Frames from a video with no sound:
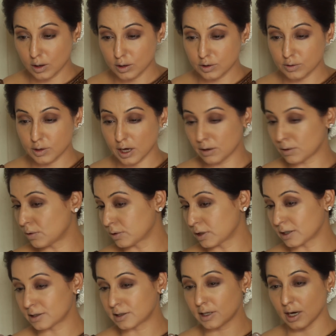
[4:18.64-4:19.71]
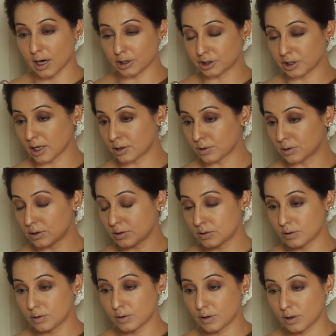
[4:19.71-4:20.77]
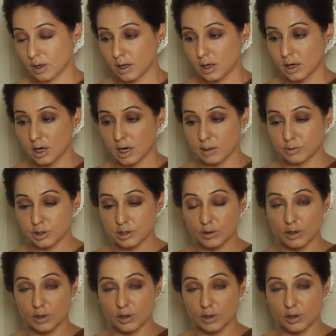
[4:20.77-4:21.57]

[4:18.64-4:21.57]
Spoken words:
So there you go, that's the eyeshadow. I'm just